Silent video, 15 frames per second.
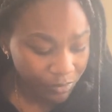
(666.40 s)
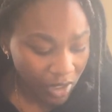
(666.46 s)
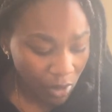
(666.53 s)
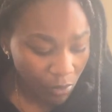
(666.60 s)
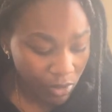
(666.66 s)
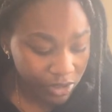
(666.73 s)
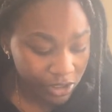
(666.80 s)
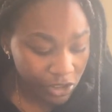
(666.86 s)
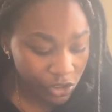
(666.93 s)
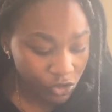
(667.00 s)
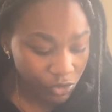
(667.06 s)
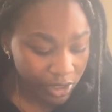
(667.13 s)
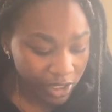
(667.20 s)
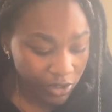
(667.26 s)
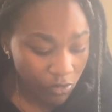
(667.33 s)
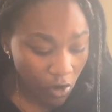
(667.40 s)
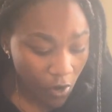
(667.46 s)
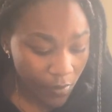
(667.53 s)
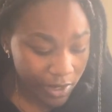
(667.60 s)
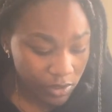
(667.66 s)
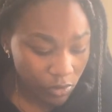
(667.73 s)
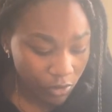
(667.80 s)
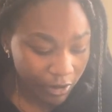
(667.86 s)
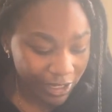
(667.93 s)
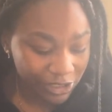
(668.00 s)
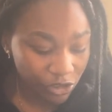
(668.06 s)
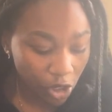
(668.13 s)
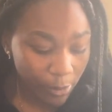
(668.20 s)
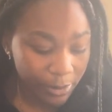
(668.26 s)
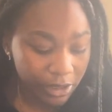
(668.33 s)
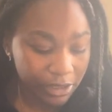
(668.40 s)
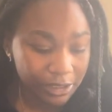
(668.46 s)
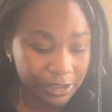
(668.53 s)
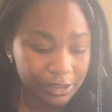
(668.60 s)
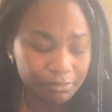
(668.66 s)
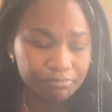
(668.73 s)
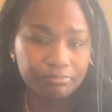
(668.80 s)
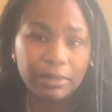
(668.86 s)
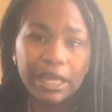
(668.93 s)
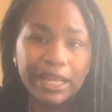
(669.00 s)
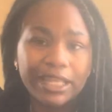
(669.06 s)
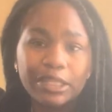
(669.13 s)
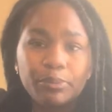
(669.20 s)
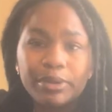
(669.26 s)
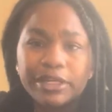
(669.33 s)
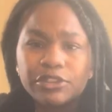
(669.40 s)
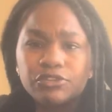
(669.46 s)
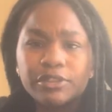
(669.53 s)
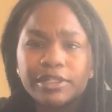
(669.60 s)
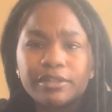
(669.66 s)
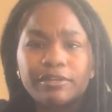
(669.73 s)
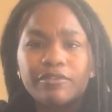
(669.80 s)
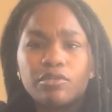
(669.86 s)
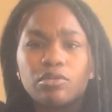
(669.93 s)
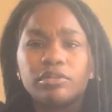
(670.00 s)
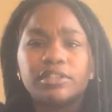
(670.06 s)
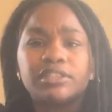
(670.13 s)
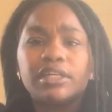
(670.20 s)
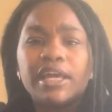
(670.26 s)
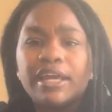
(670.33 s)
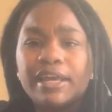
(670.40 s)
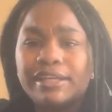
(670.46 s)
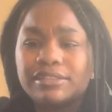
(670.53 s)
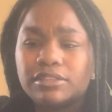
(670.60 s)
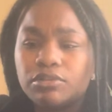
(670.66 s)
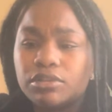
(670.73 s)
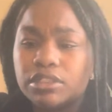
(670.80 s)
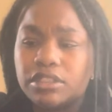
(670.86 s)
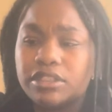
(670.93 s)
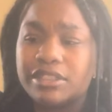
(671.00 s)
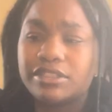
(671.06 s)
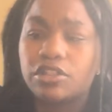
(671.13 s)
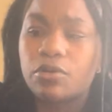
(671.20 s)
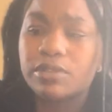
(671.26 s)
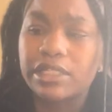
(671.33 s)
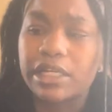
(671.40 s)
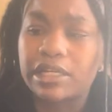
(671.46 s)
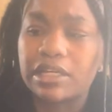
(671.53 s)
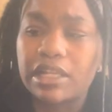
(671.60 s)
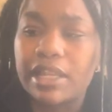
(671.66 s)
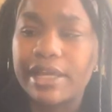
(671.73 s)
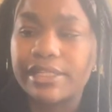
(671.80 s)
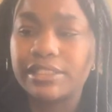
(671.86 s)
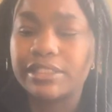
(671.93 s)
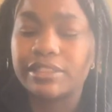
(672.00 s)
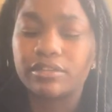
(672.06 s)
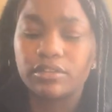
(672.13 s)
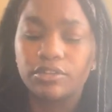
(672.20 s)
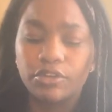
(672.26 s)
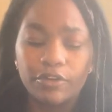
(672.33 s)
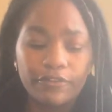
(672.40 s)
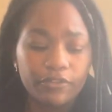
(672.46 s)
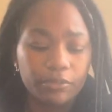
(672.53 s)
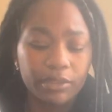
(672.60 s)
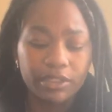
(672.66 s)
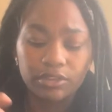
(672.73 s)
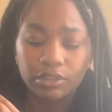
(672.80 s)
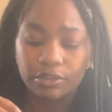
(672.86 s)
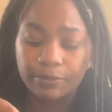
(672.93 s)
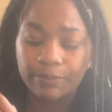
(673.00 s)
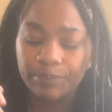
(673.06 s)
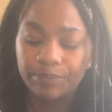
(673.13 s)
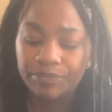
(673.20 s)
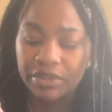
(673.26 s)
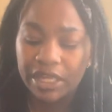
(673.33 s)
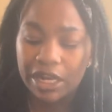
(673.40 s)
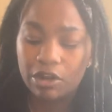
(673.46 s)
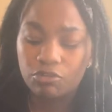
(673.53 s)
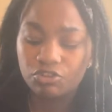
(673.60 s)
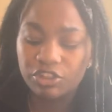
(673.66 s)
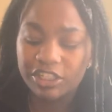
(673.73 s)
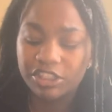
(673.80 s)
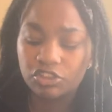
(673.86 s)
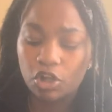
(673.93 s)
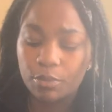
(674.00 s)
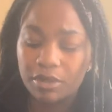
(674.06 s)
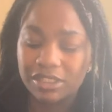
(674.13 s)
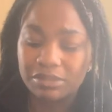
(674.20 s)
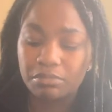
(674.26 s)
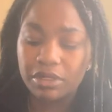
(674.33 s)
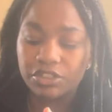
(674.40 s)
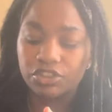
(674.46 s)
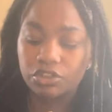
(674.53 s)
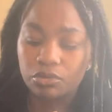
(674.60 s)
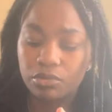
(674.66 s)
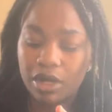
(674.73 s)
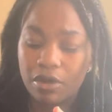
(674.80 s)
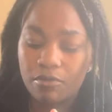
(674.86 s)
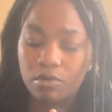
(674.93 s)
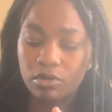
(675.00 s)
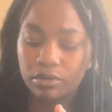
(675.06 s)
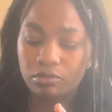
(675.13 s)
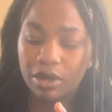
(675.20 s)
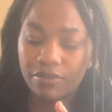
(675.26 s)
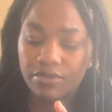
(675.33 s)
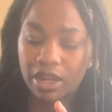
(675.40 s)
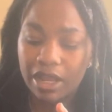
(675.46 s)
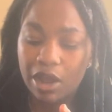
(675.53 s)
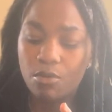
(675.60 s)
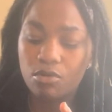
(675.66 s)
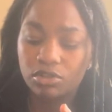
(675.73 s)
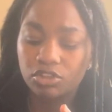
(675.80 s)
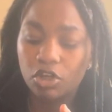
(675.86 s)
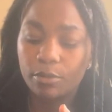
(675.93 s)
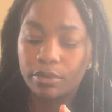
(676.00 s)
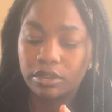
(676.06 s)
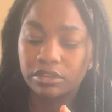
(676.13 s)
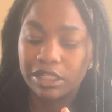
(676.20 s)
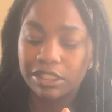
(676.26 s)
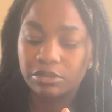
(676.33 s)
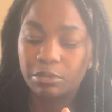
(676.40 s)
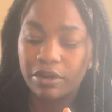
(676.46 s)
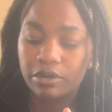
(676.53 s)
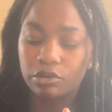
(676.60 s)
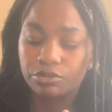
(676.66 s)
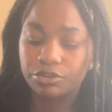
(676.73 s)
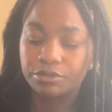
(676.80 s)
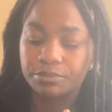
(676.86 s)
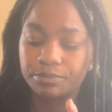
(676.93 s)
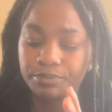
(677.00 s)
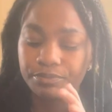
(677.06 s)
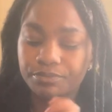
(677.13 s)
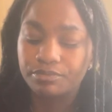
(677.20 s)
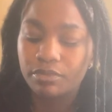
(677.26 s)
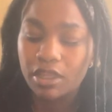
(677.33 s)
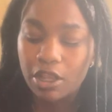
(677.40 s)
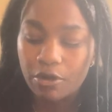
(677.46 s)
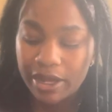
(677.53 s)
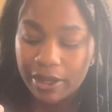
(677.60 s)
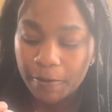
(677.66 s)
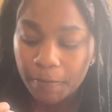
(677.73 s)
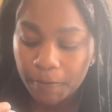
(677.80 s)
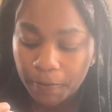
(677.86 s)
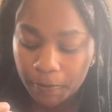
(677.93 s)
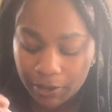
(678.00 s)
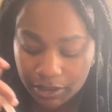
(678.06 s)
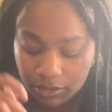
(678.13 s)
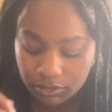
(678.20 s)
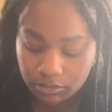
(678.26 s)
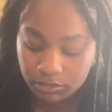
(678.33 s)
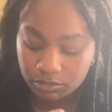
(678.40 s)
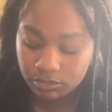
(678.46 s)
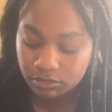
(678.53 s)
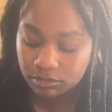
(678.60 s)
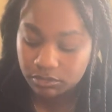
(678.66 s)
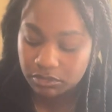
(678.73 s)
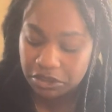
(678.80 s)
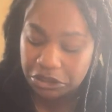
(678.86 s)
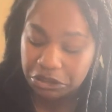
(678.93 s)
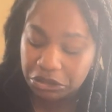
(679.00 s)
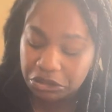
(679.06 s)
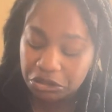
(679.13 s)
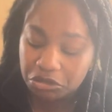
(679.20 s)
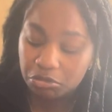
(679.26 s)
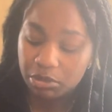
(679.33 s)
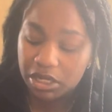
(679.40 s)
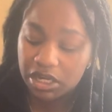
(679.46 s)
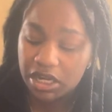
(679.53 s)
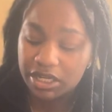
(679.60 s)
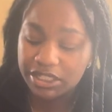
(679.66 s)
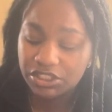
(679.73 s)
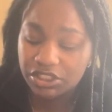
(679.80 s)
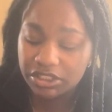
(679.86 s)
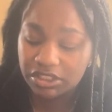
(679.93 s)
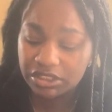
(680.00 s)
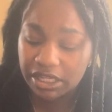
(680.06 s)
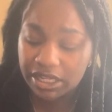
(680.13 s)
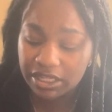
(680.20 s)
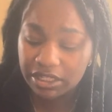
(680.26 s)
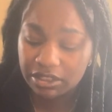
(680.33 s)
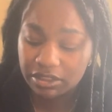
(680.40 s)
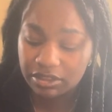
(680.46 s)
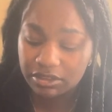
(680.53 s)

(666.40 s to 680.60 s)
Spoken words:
What's a drink you always order at Starbucks? I get the pink drink, of course. It's so good. It's always like a classic, you know, for me. So, and I don't drink Starbucks much. So when I feel like I want Starbucks, that's my go-to. Okay. Oh my God, this shit stank.